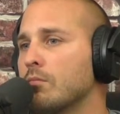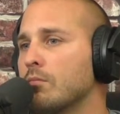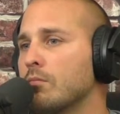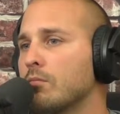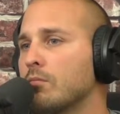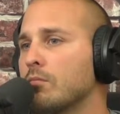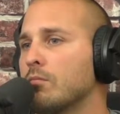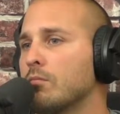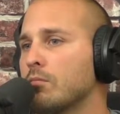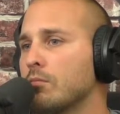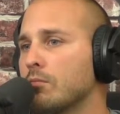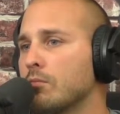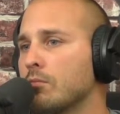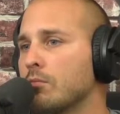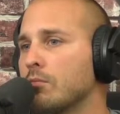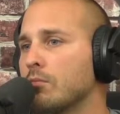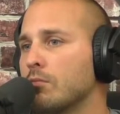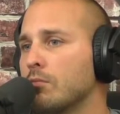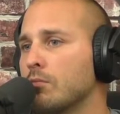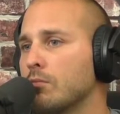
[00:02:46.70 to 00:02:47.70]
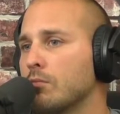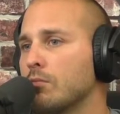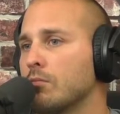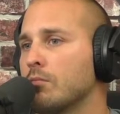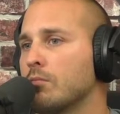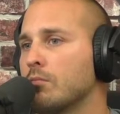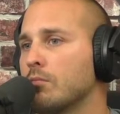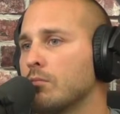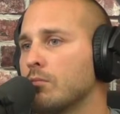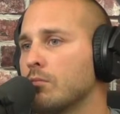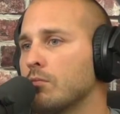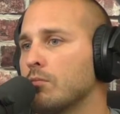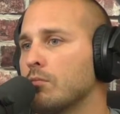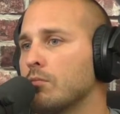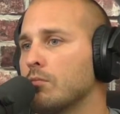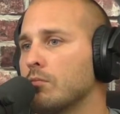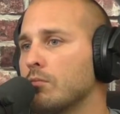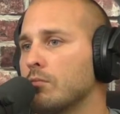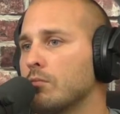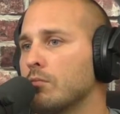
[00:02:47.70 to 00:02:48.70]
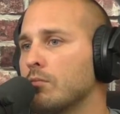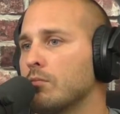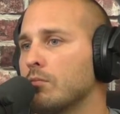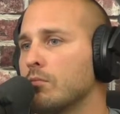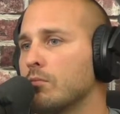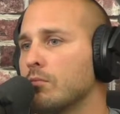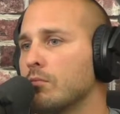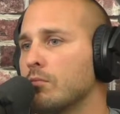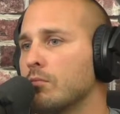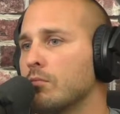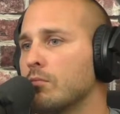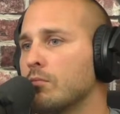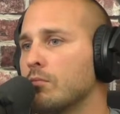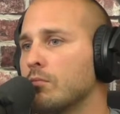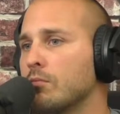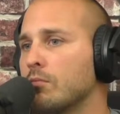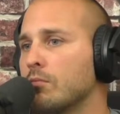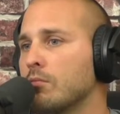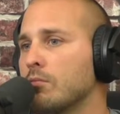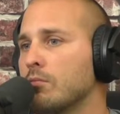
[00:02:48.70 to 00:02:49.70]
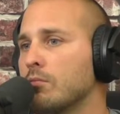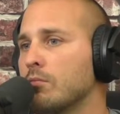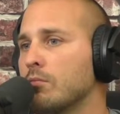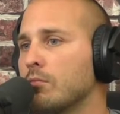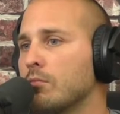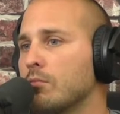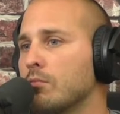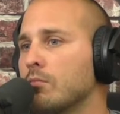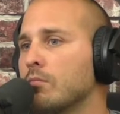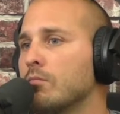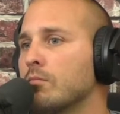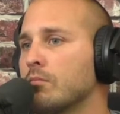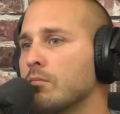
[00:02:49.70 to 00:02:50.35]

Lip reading: The person shown says nothing.